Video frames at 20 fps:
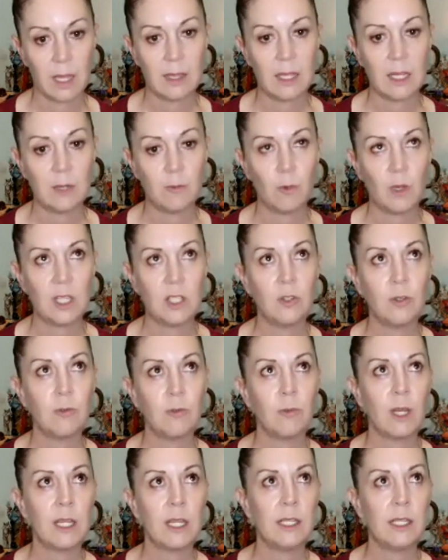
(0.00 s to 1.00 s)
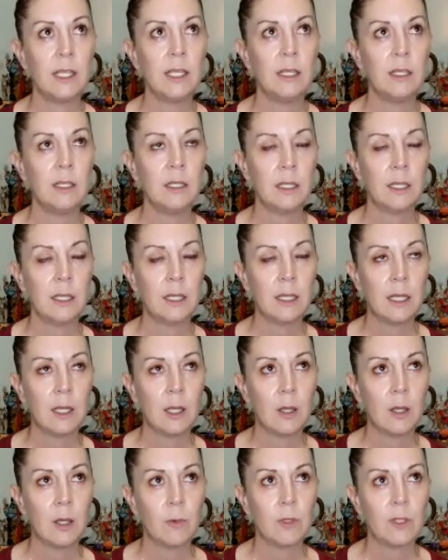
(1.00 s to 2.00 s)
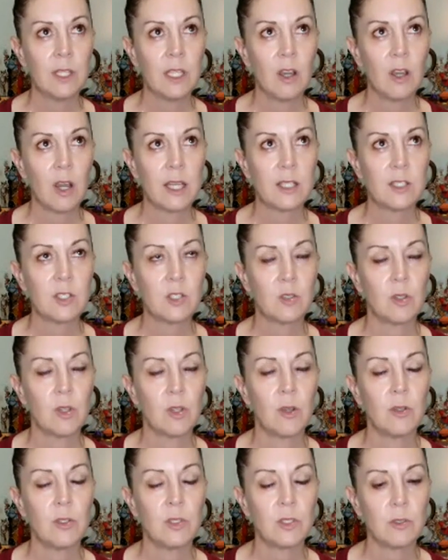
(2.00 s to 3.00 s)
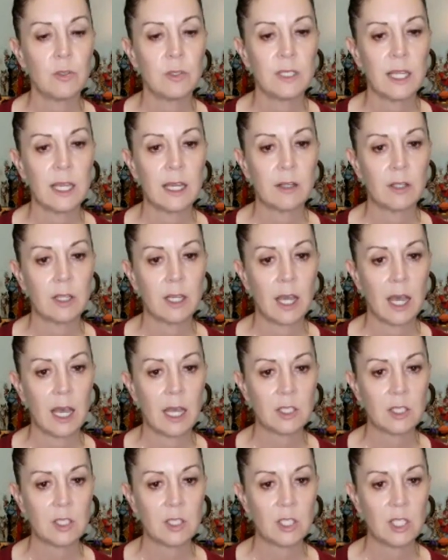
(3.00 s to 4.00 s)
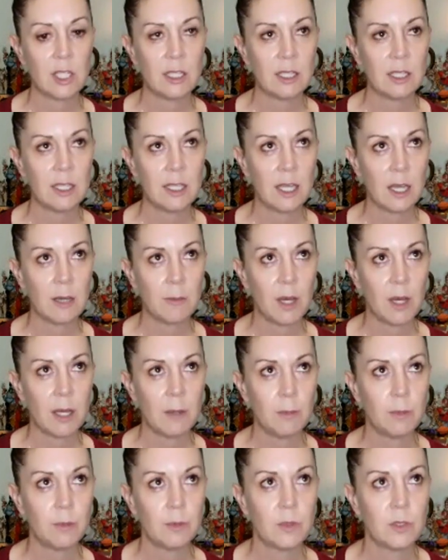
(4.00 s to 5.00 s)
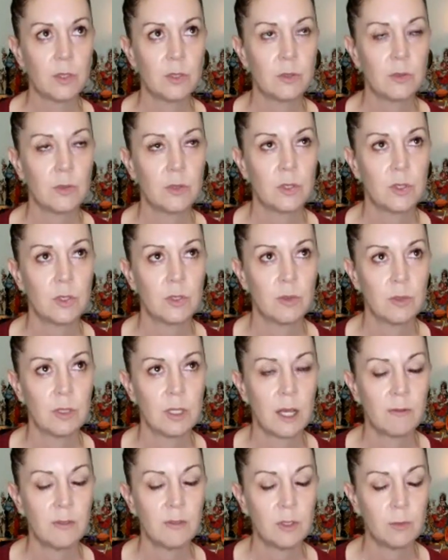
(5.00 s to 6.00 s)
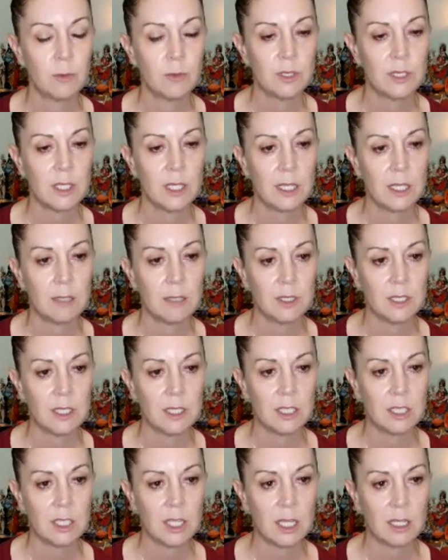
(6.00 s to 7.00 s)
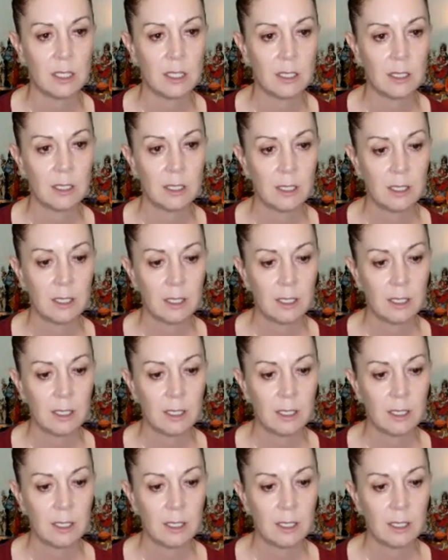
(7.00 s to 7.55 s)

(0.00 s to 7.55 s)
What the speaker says: And then when you're ready, with the eyes closed or downcast, gently come up to a comfortable sitting position,